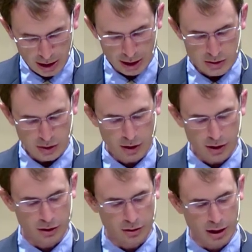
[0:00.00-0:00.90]
and taught
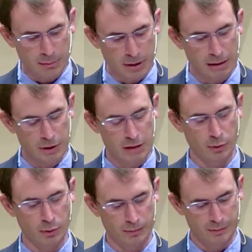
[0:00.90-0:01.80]
a great many
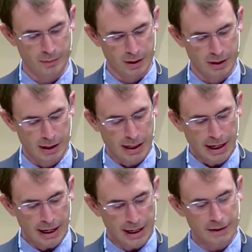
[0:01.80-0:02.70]
people.
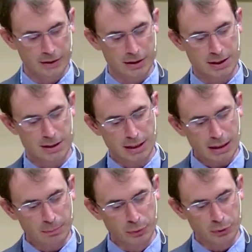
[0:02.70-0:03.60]
And the
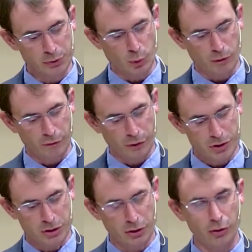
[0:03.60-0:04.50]
disciples were
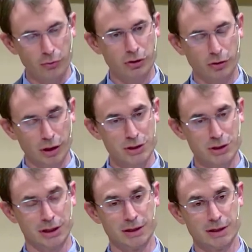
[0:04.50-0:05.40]
first called
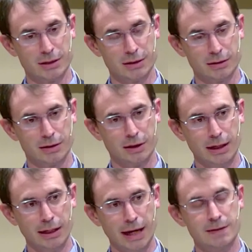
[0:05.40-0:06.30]
Christians
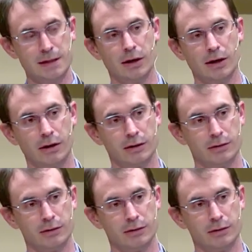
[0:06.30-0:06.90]
in Antioch.